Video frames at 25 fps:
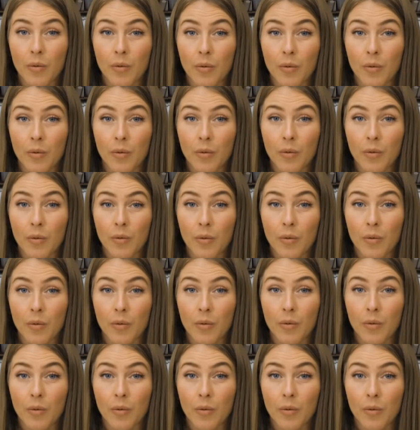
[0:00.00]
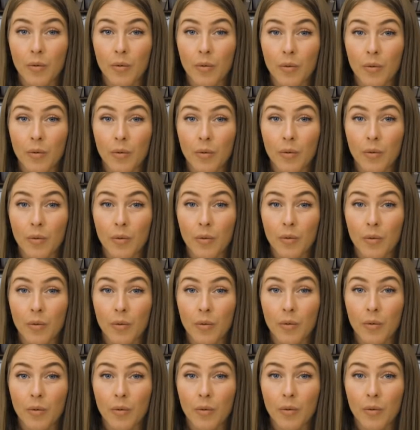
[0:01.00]

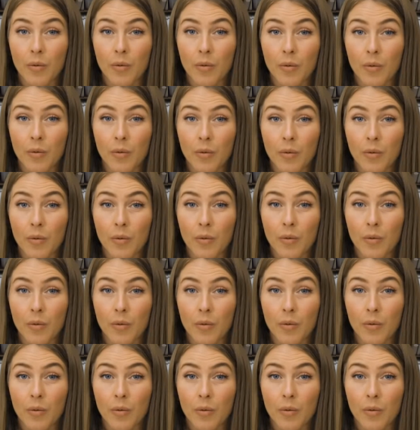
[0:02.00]
[no speech]